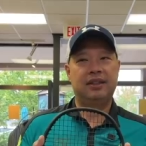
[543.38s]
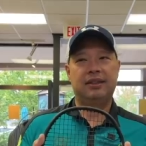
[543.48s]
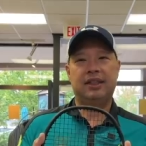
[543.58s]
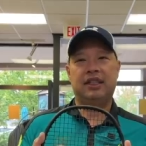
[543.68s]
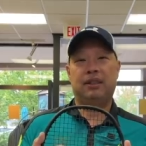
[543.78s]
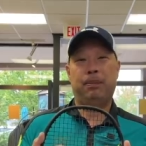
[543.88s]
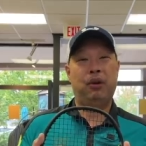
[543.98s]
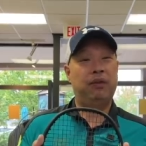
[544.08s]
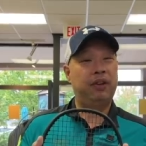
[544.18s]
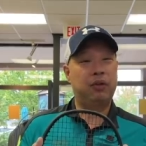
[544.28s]
It's a
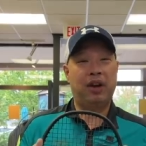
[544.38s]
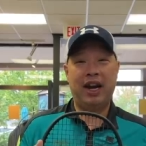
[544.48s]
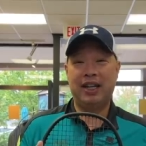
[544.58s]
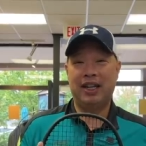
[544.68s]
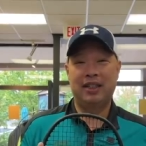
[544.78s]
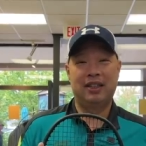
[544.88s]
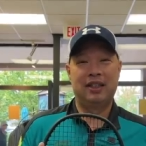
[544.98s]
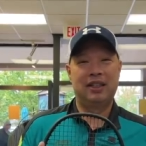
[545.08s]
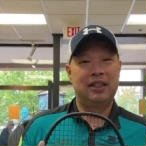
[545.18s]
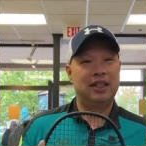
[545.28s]
perfect racket.
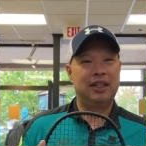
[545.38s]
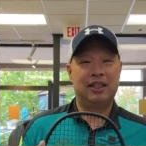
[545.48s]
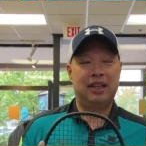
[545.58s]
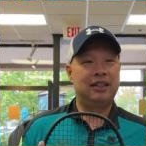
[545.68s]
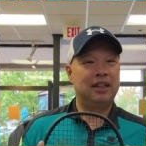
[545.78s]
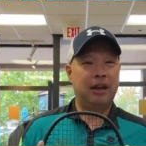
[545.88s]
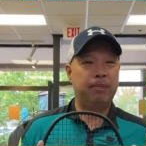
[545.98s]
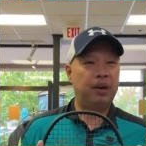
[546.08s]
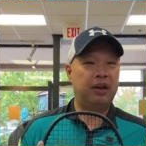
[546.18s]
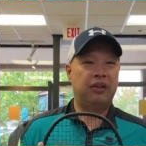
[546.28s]
It doesn't
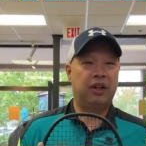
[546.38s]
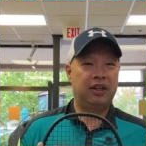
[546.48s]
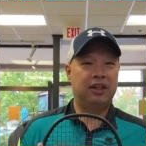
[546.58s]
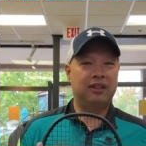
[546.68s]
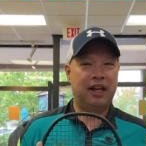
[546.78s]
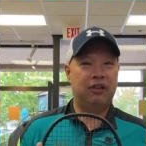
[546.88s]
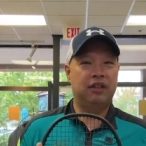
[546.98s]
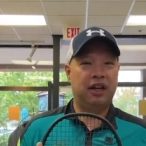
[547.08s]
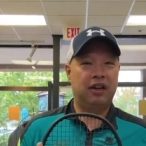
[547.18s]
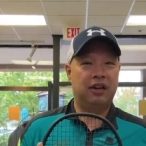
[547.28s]
get better than this
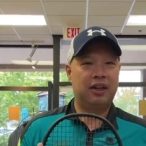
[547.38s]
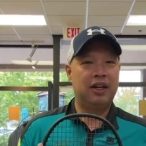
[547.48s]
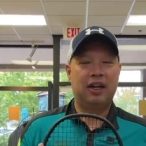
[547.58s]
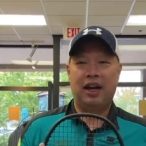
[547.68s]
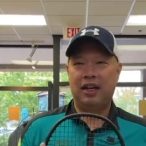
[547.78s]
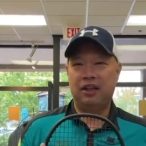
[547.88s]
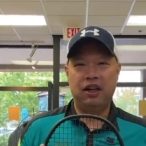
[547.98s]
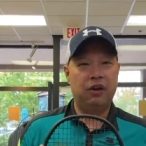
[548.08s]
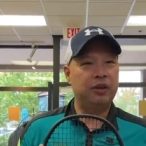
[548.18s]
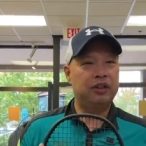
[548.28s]
out there. I
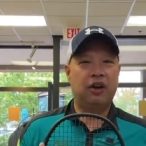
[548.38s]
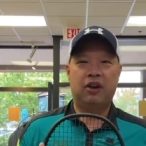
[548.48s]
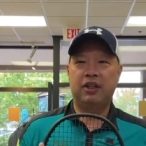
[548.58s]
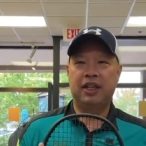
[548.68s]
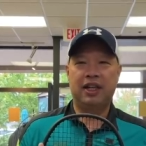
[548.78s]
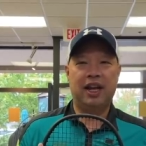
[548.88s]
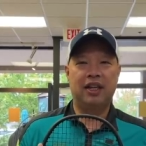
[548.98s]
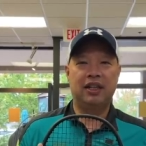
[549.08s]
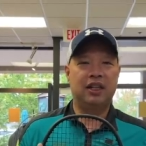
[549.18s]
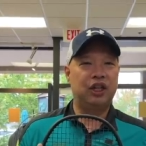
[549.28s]
know it's hard to
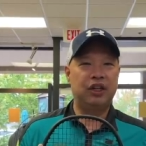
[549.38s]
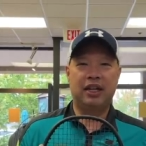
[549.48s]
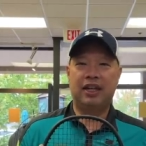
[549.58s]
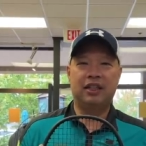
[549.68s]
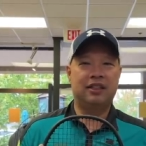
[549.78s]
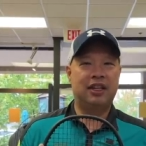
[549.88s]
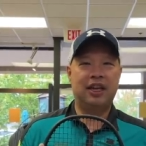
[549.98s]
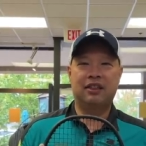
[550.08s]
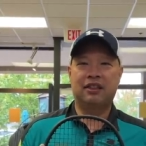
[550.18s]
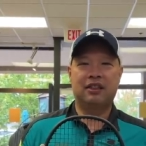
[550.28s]
get. In the United
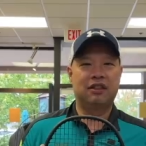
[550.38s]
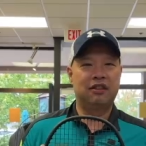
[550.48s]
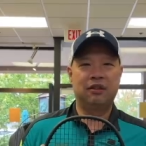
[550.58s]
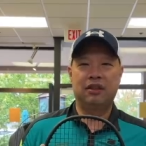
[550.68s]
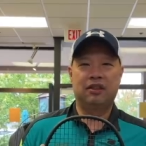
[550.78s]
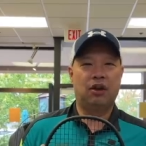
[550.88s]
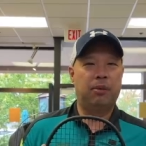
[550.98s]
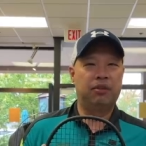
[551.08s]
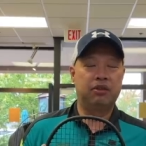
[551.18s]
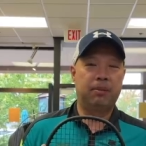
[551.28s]
States, it's
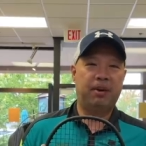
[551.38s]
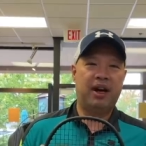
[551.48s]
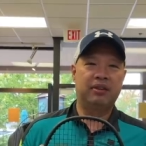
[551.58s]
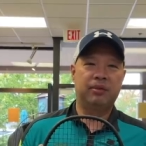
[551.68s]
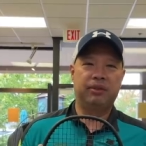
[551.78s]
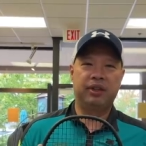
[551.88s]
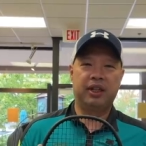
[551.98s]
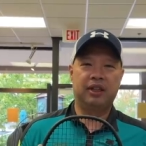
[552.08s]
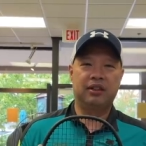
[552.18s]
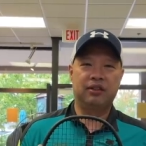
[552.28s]
almost impossible to
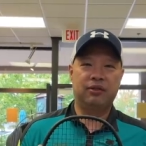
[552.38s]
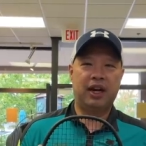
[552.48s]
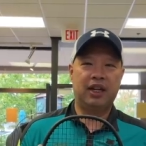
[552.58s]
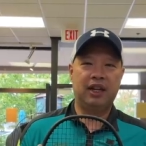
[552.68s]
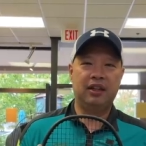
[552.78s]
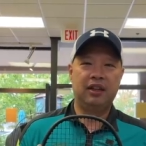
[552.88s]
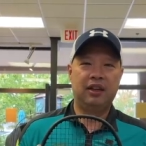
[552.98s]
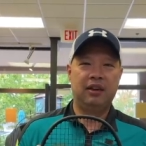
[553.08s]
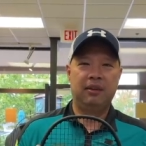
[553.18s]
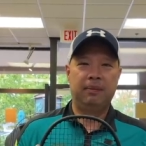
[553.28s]
get this racket.
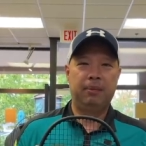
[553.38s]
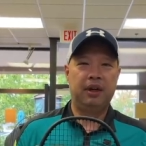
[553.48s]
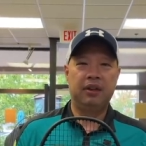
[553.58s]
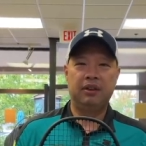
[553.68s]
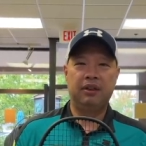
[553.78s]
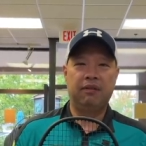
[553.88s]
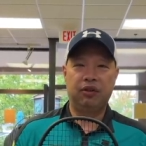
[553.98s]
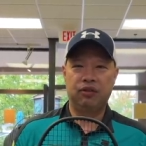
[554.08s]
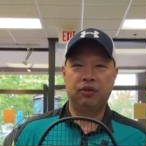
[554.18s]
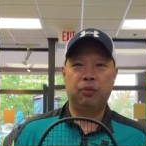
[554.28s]
But if
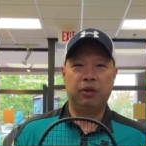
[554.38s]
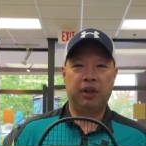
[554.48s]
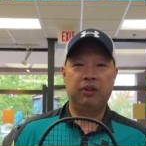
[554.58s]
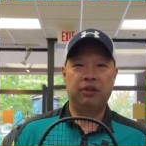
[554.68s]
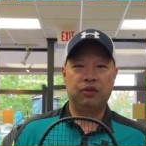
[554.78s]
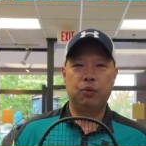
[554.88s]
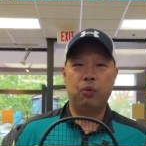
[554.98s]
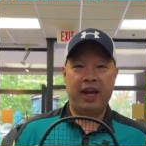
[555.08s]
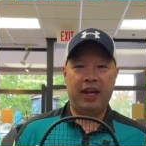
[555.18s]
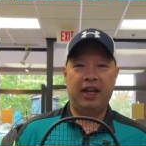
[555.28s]
there's a will, there's a
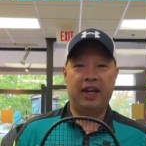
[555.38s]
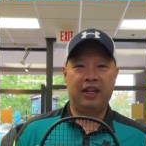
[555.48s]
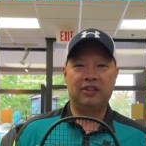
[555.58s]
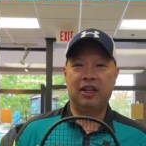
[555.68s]
way, guys.